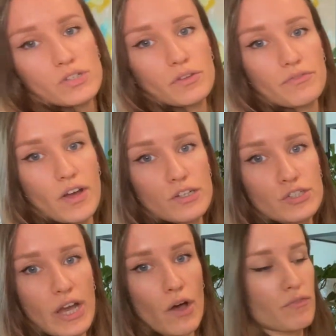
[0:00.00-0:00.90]
on the first
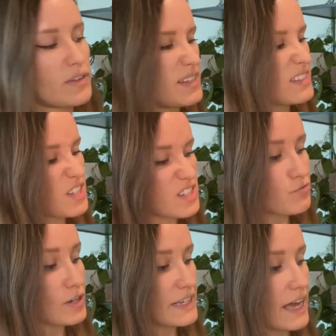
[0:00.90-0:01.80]
shelf, it doesn't
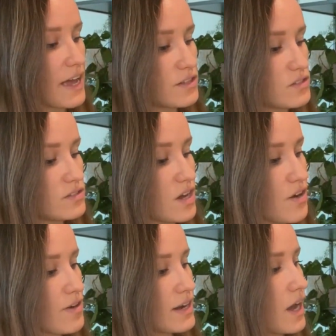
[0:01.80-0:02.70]
really get
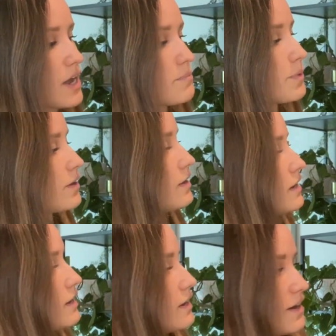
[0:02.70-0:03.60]
direct light, but
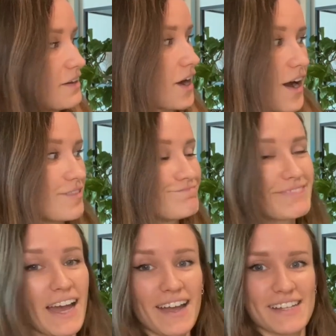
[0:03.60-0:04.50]

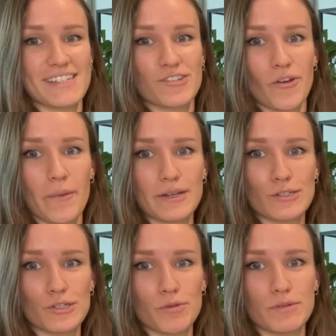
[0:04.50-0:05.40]
yeah, it's growing
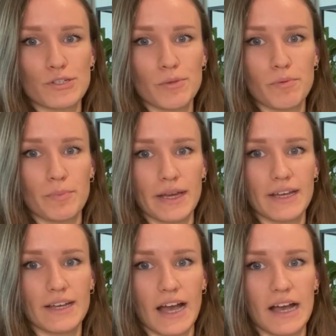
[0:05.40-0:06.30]
super
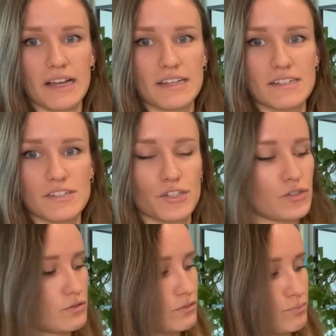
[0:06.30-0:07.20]
big, and
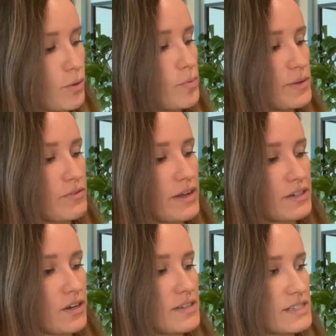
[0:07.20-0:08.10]
you'll probably
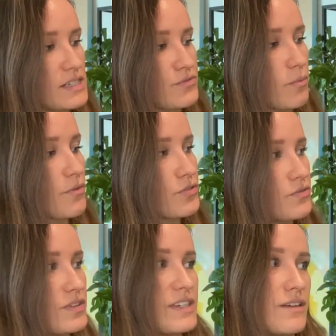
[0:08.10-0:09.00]
recognize this from a few
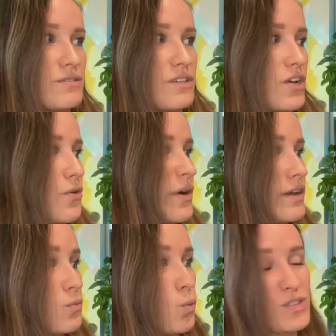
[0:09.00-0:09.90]
videos ago when
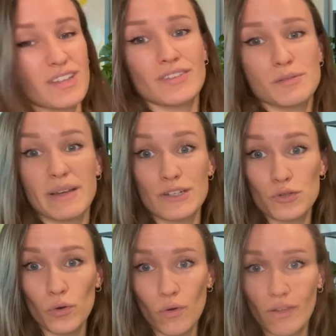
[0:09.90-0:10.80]
it wasn't this big at
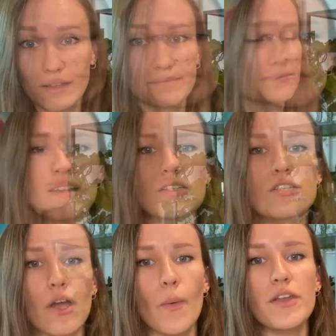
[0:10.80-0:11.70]
all.
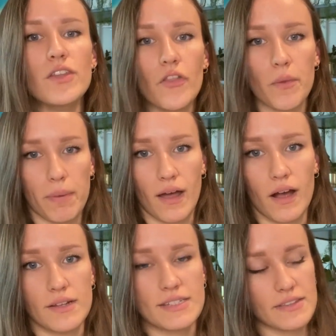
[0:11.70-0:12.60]
So another
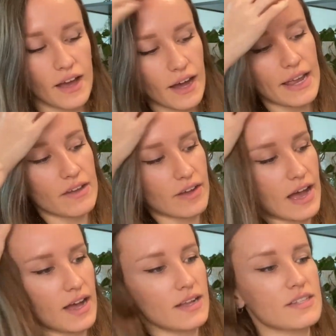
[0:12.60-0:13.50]
plant that I have
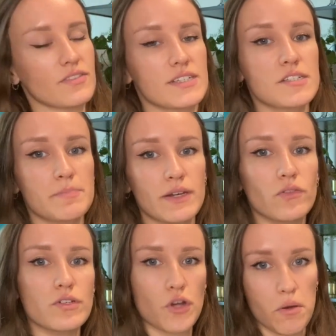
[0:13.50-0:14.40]
had, this has been on
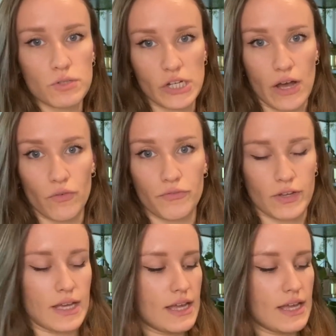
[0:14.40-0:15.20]
the top shelf.